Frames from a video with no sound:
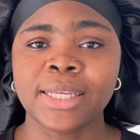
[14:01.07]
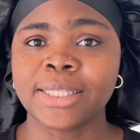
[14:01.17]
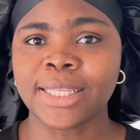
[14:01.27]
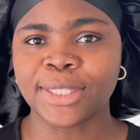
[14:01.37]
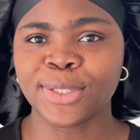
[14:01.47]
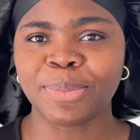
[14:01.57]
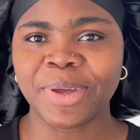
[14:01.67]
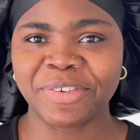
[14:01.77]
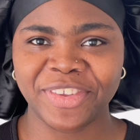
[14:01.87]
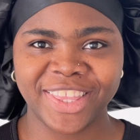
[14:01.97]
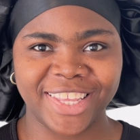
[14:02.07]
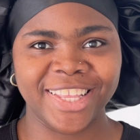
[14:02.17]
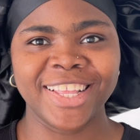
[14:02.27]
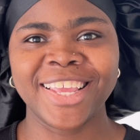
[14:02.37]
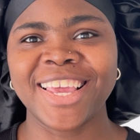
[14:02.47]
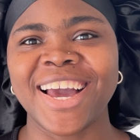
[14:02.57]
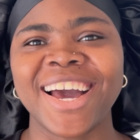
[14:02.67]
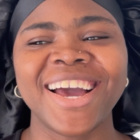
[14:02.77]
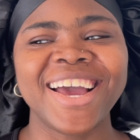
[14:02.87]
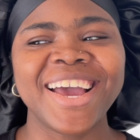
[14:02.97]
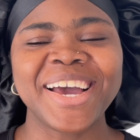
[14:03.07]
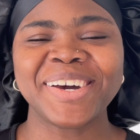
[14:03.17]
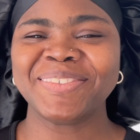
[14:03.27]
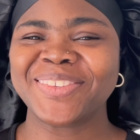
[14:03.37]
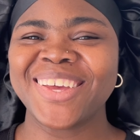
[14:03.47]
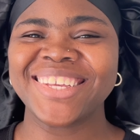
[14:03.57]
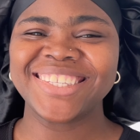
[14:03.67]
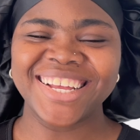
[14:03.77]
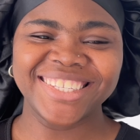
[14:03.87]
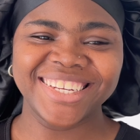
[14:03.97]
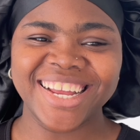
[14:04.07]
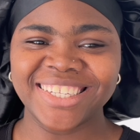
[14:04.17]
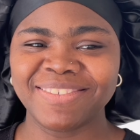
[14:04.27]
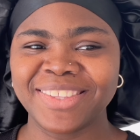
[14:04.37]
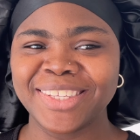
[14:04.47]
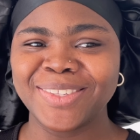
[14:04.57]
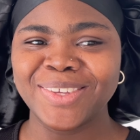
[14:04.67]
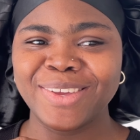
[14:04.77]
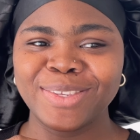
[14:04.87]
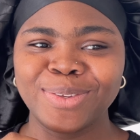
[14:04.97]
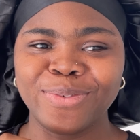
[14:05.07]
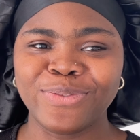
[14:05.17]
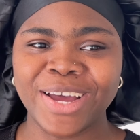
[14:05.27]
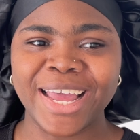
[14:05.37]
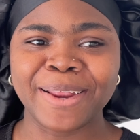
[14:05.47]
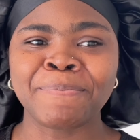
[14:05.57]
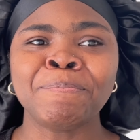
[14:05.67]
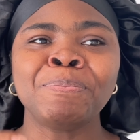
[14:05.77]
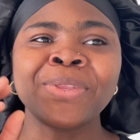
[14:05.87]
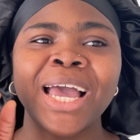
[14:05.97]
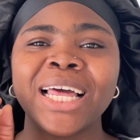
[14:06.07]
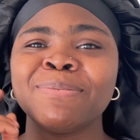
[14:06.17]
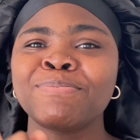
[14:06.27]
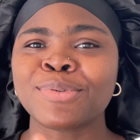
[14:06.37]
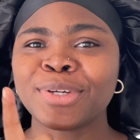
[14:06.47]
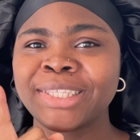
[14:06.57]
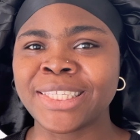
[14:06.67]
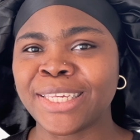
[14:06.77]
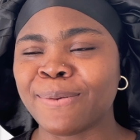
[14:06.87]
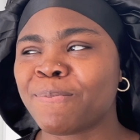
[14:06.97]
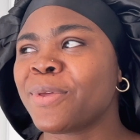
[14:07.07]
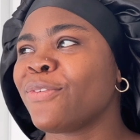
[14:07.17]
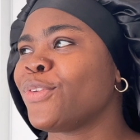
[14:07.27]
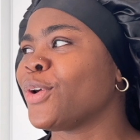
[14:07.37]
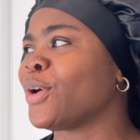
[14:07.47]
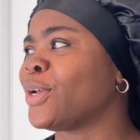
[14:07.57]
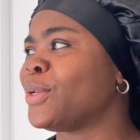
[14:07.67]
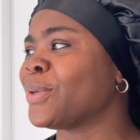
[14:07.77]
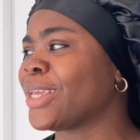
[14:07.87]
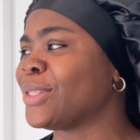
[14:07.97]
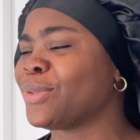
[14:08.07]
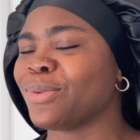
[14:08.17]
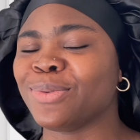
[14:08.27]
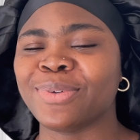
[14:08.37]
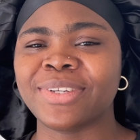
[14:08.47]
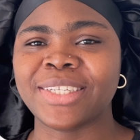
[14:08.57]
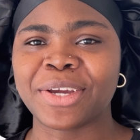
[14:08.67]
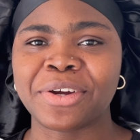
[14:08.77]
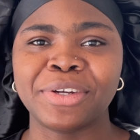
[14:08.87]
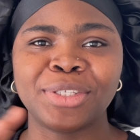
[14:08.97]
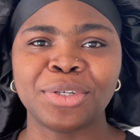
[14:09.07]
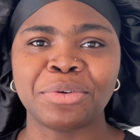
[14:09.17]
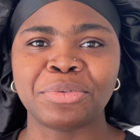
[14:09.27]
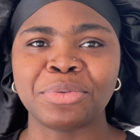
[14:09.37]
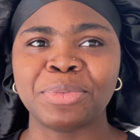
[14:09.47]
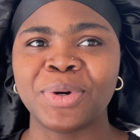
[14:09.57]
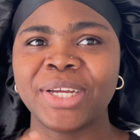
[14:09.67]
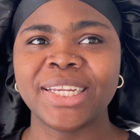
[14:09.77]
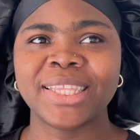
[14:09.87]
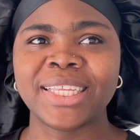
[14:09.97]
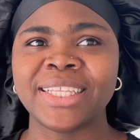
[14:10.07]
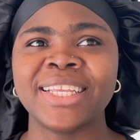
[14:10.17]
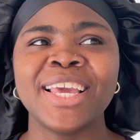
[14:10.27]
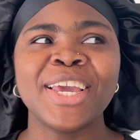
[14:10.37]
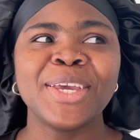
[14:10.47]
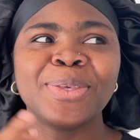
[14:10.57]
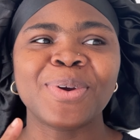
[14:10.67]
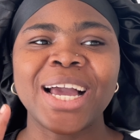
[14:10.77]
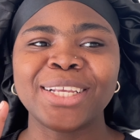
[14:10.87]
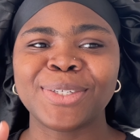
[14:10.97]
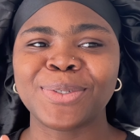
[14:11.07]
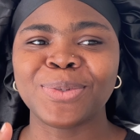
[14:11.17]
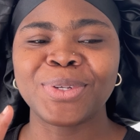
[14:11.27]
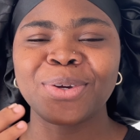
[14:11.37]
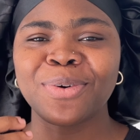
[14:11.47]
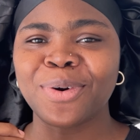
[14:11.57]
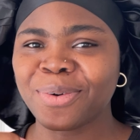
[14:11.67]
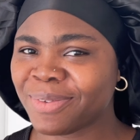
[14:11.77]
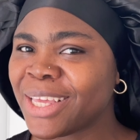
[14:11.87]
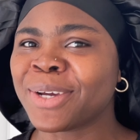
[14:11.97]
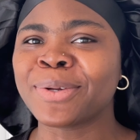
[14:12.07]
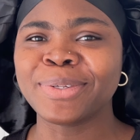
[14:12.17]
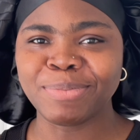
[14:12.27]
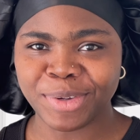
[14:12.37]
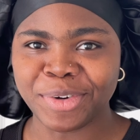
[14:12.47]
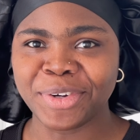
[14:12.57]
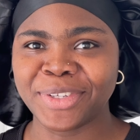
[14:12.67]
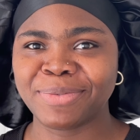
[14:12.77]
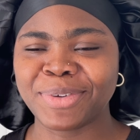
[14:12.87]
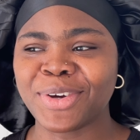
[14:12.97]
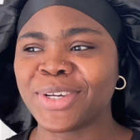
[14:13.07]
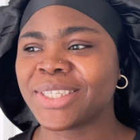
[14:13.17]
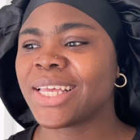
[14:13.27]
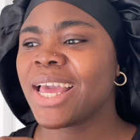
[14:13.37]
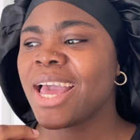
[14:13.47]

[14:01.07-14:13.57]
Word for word: setting up everything. Yeah, I'm so excited, guys. Everything is looking so fine. And pro tip, if you're looking to decorate your room or anything, you guys should include mirrors, because